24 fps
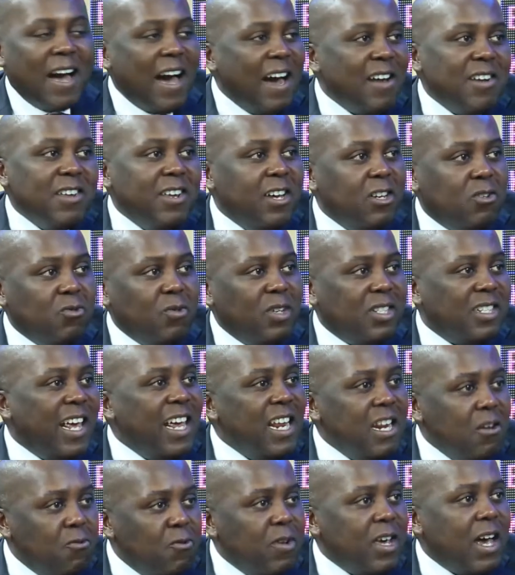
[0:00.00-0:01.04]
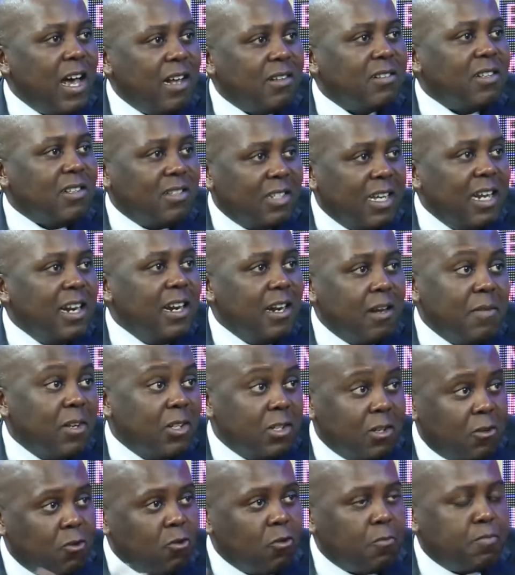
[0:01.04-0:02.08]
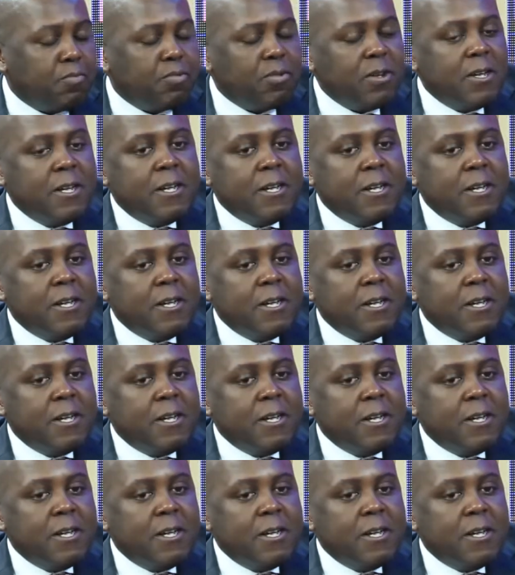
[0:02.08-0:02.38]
adhere to it anyway as Sanlam as a group.